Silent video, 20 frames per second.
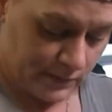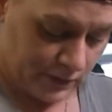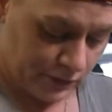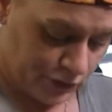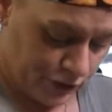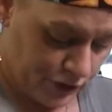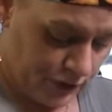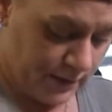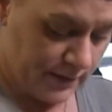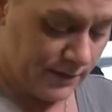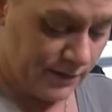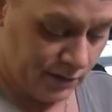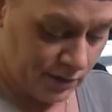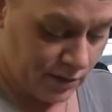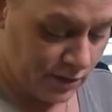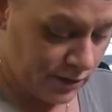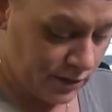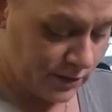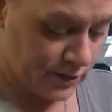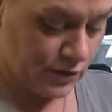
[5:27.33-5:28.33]
She
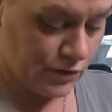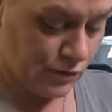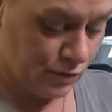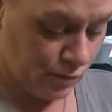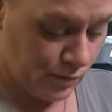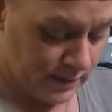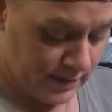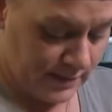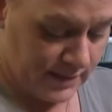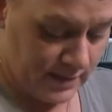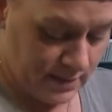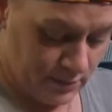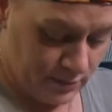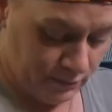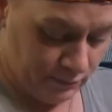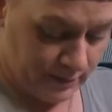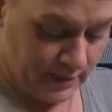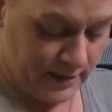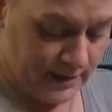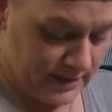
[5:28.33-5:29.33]
turned
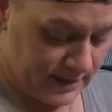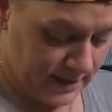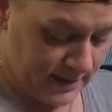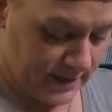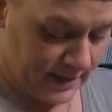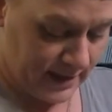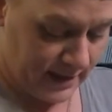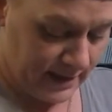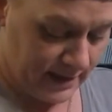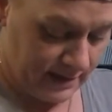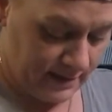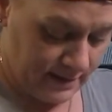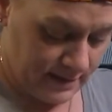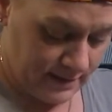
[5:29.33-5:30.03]
23 today.